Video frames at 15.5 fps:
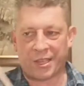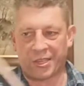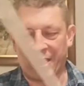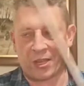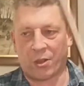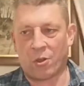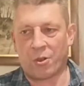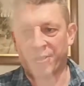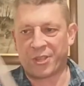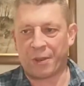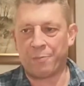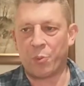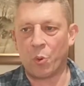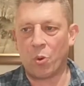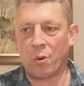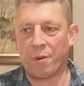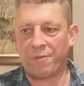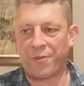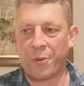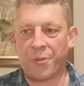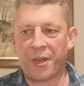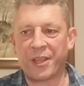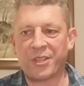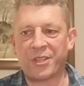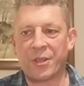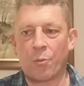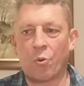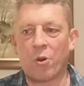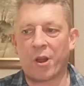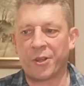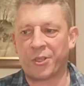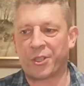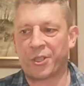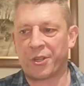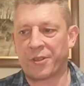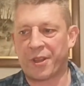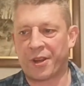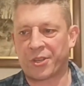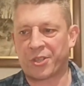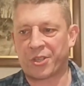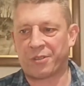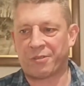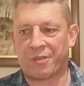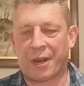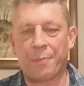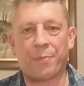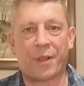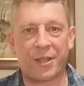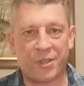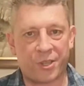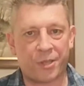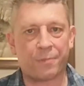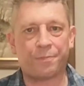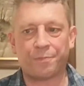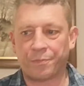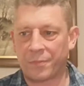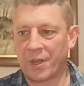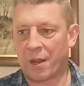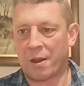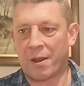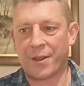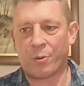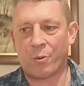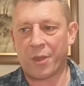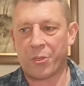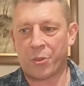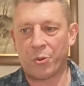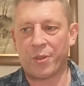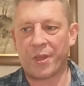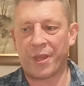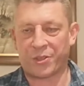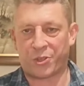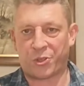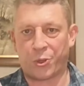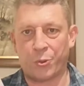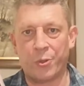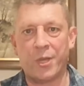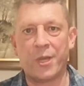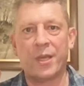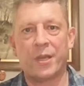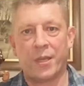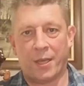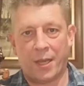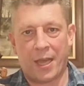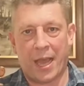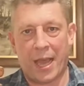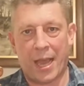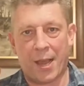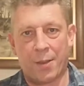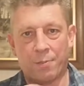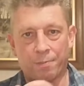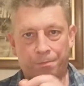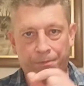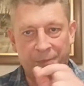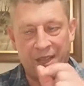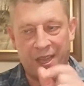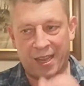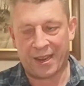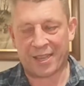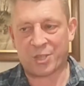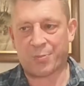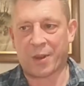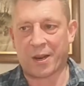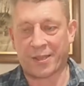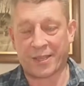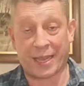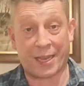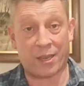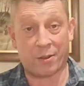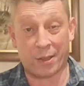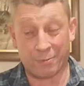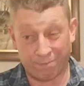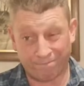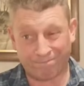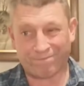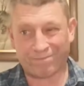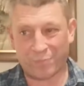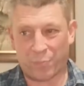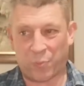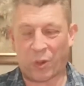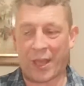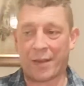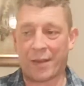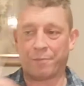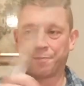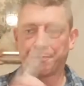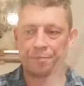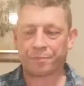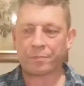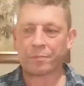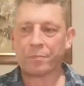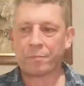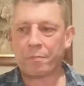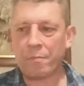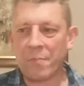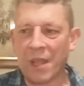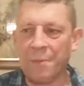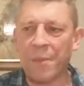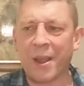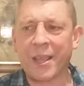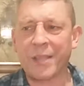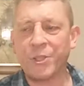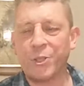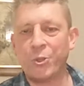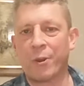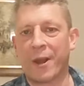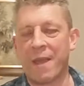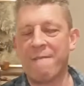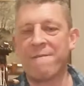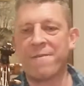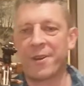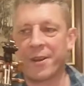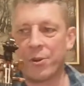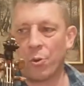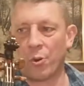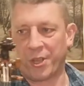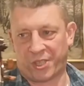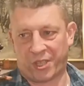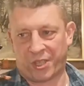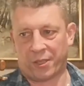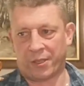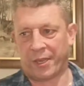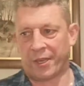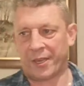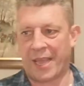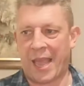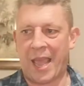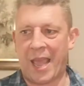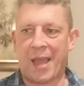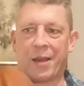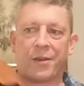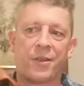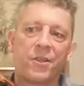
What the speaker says: I said, lots of bow. Few things to watch. There's triplets all the way through this tune. Crisp, articulate playing, making sure every note is clearly heard.